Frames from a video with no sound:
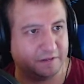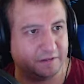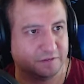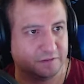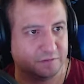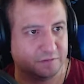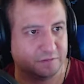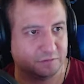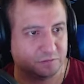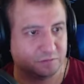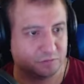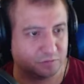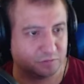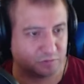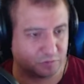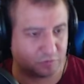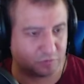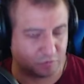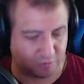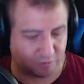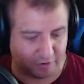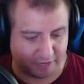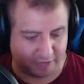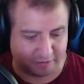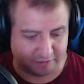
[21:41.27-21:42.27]
we'll
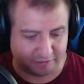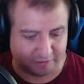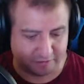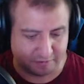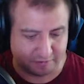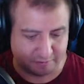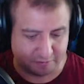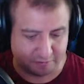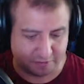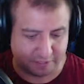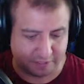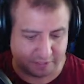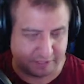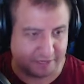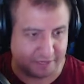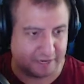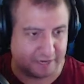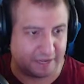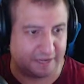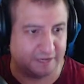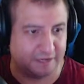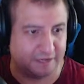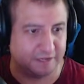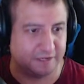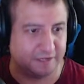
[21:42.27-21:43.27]
crank this up to like
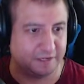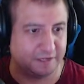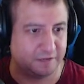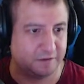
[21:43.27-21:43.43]
90.